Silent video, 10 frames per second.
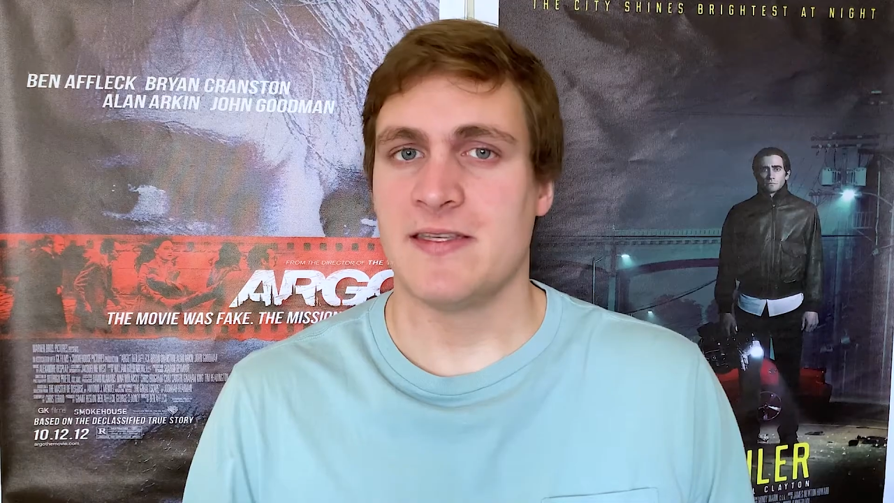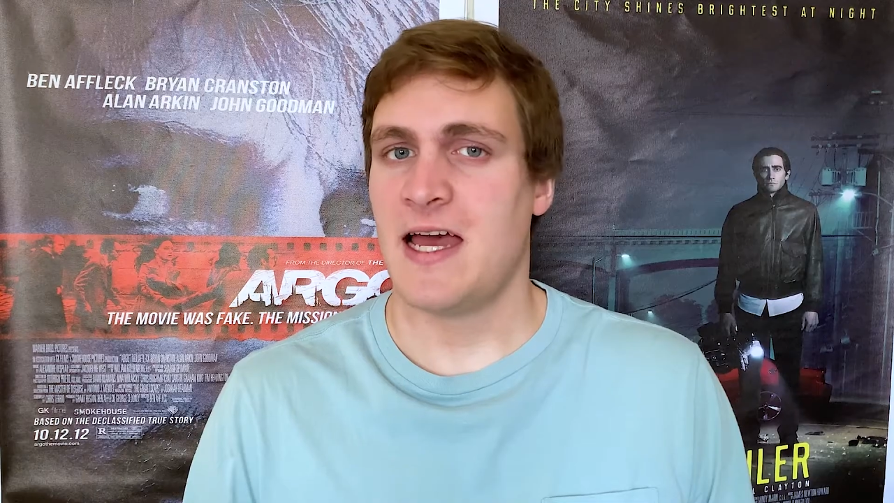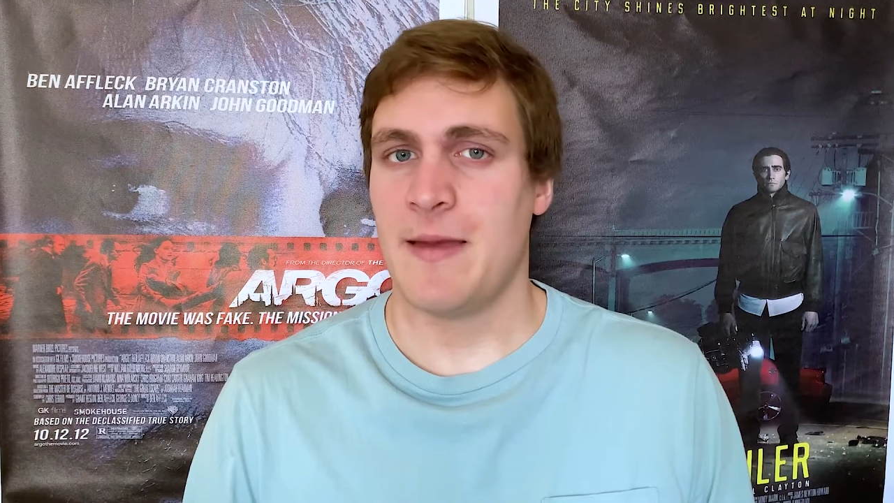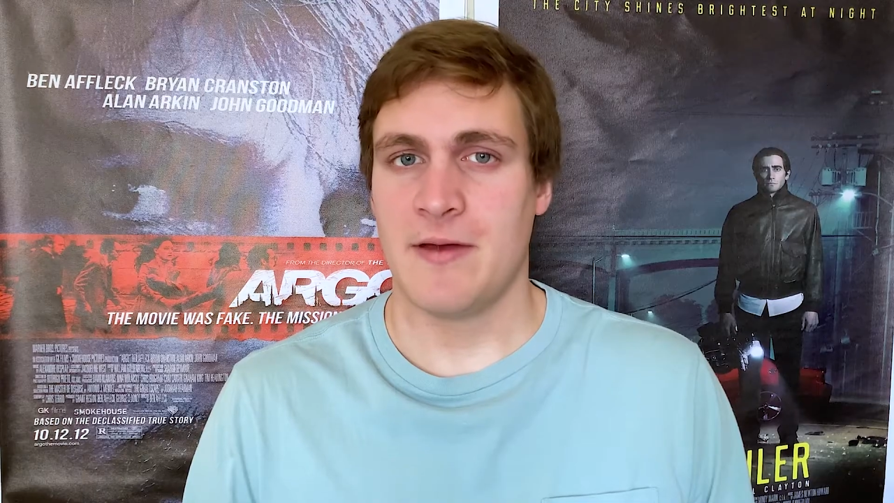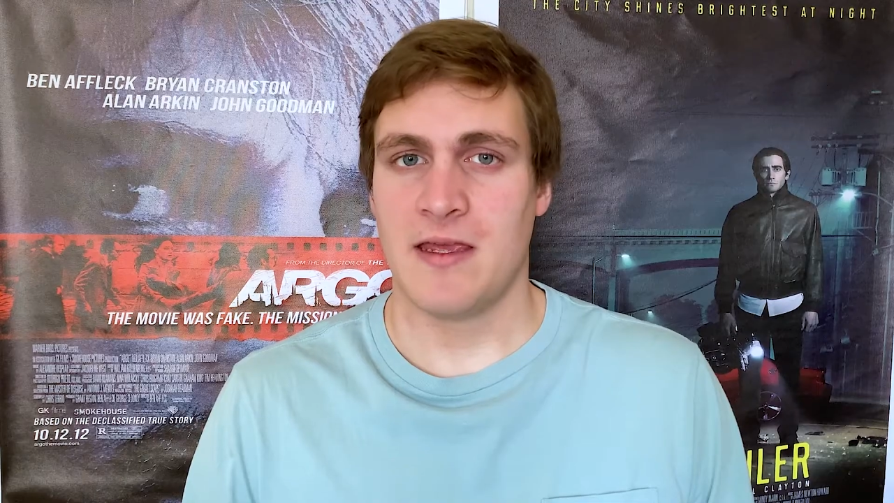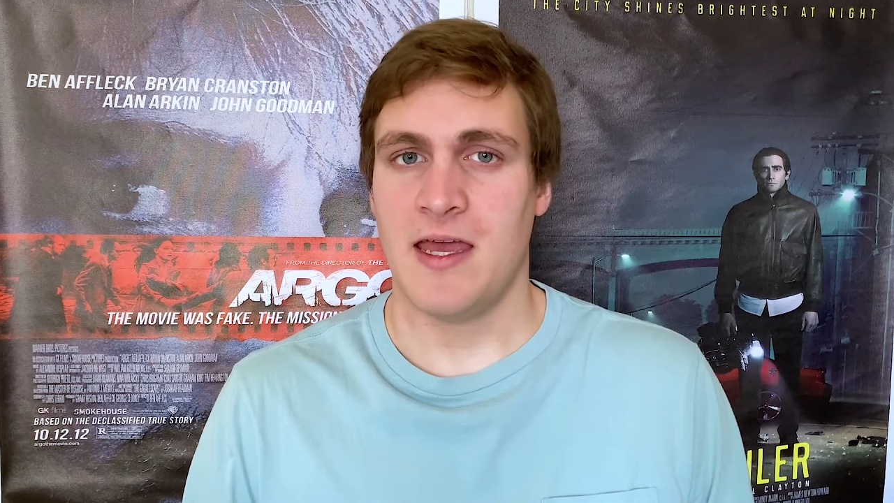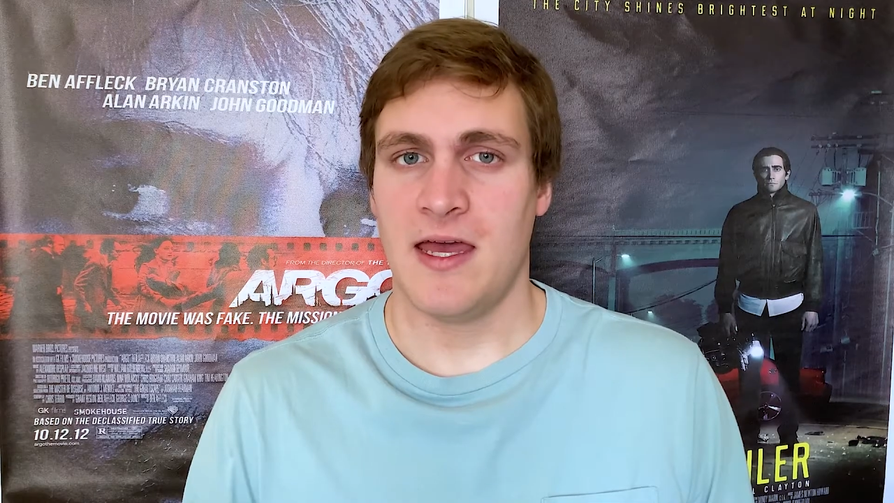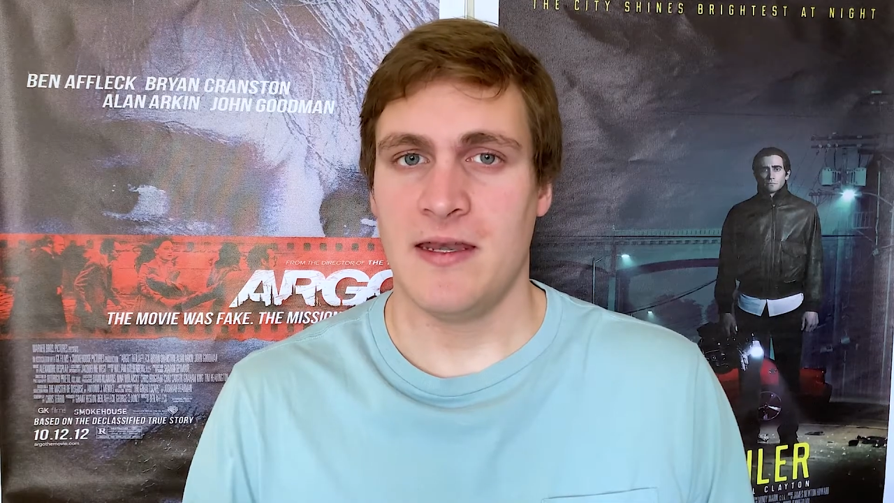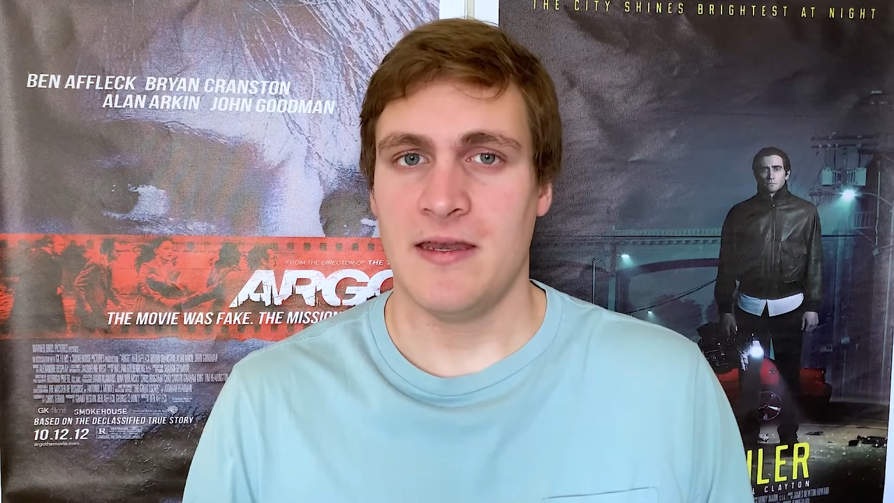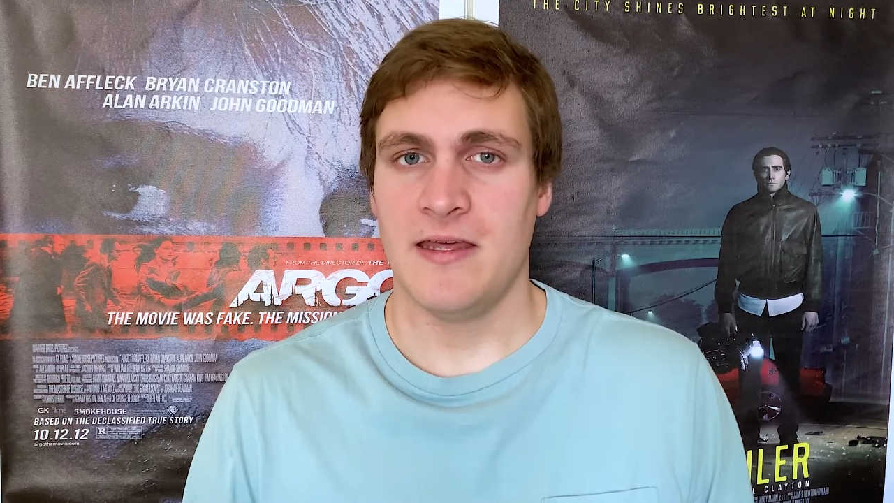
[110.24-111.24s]
time
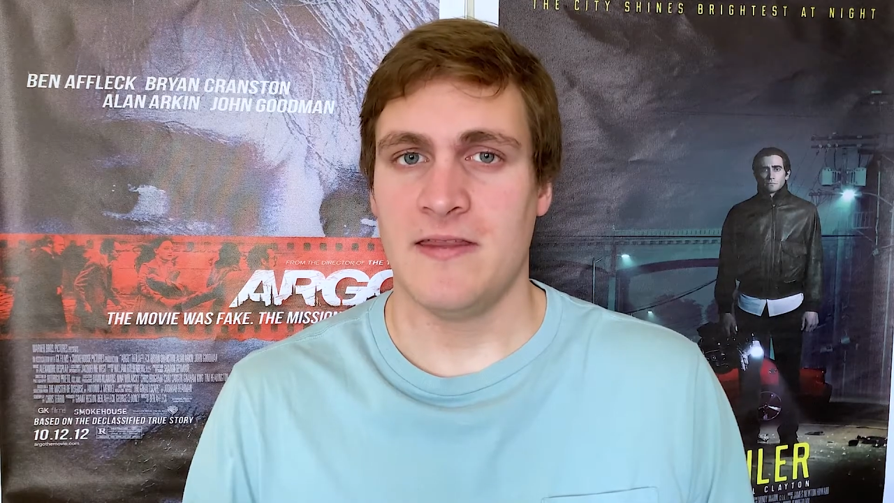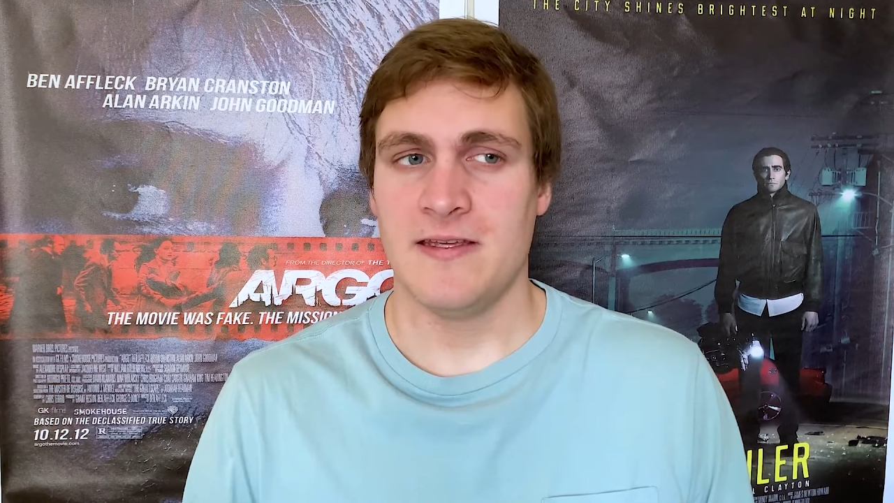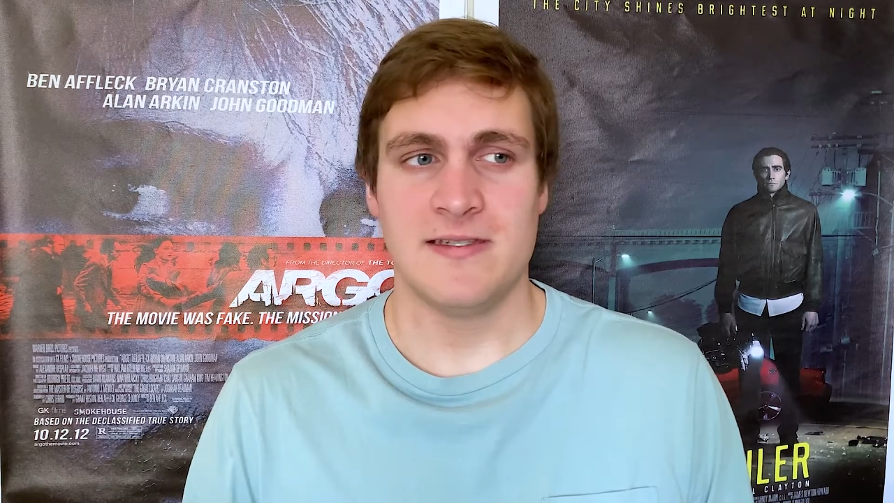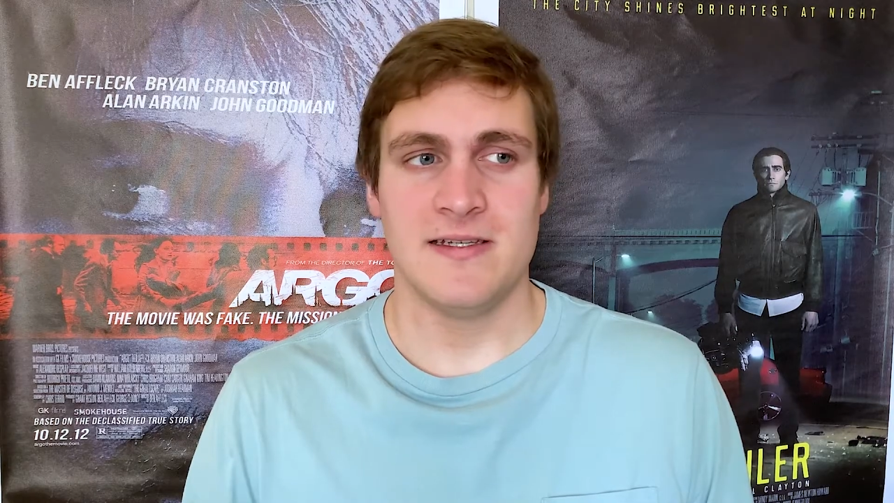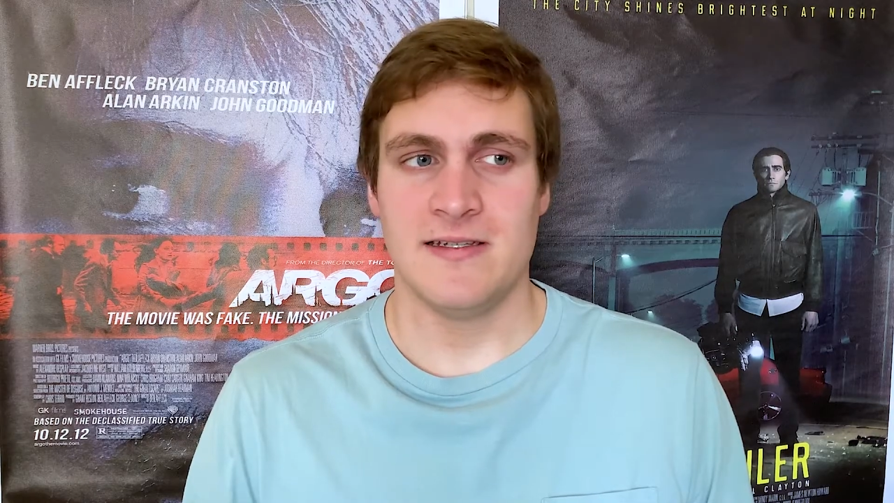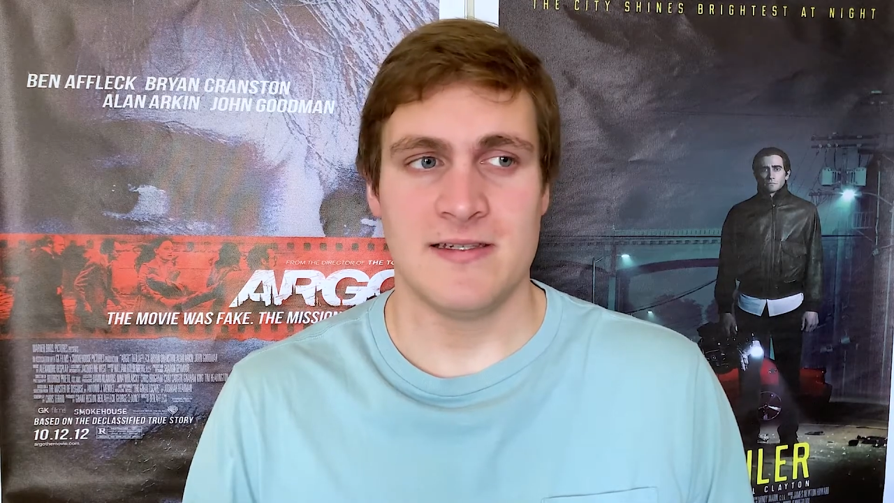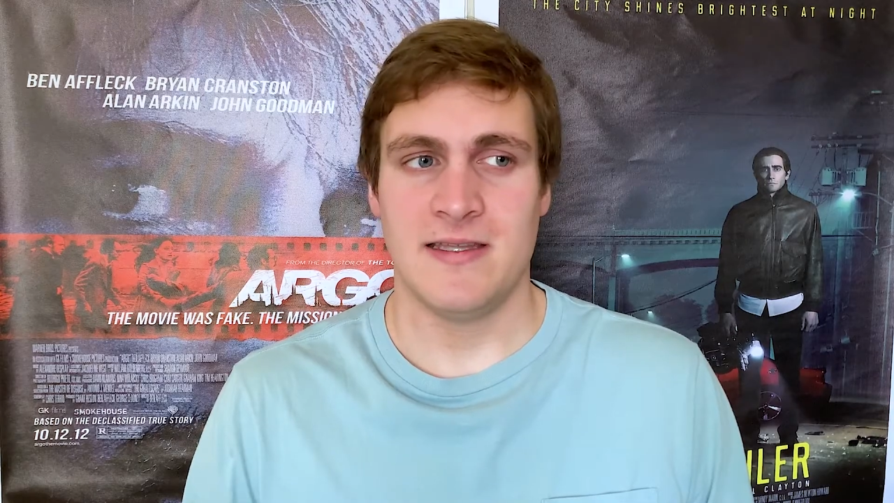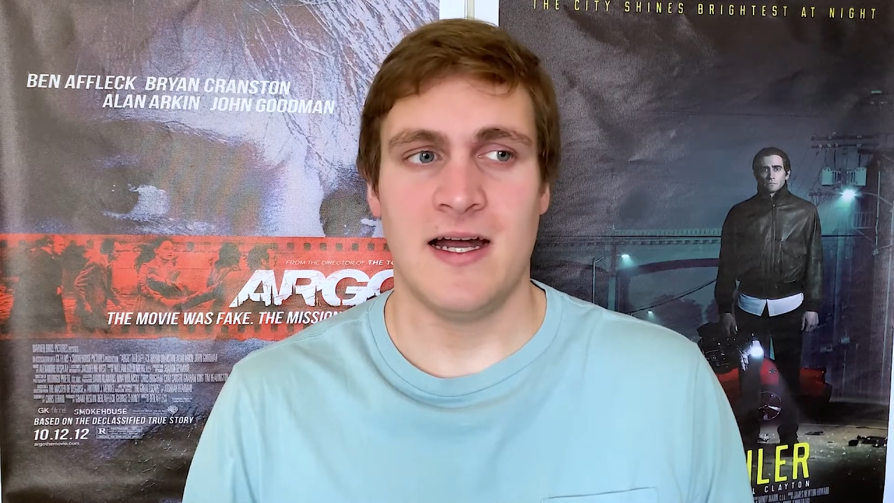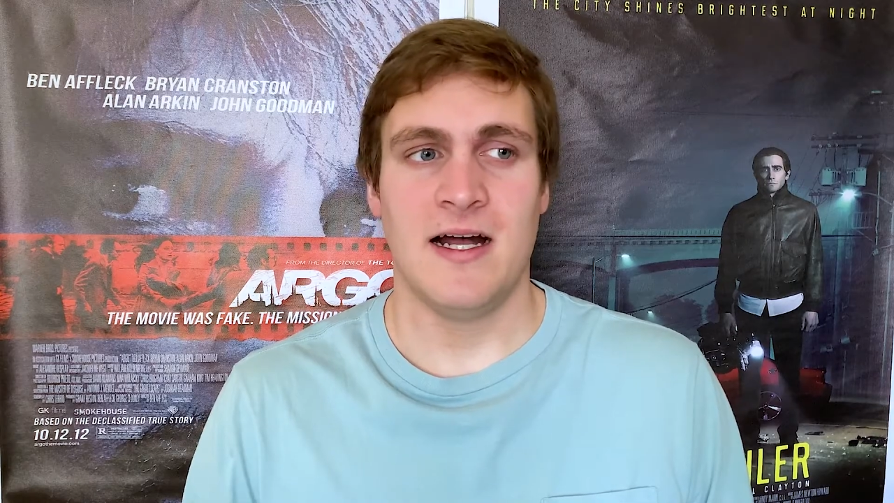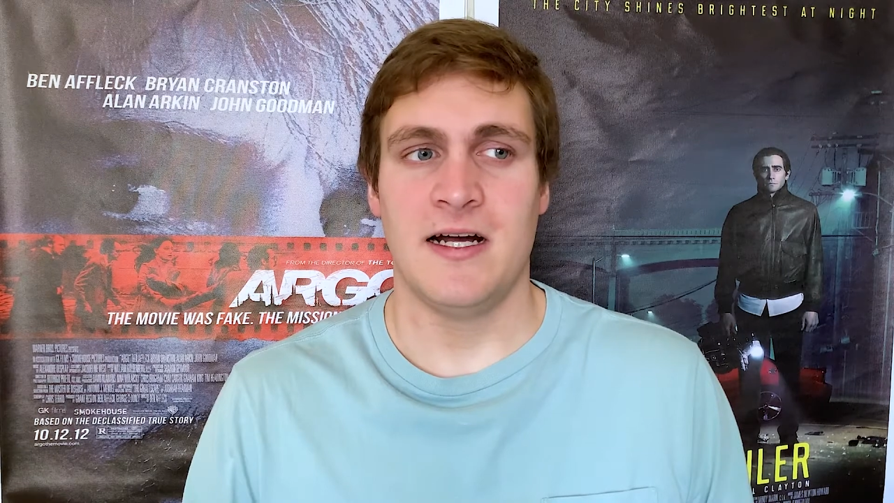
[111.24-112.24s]
again. This is
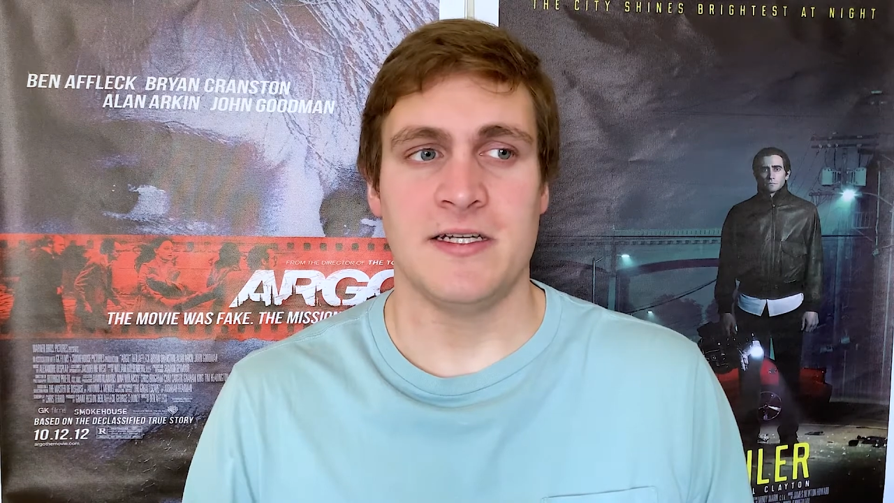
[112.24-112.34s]
not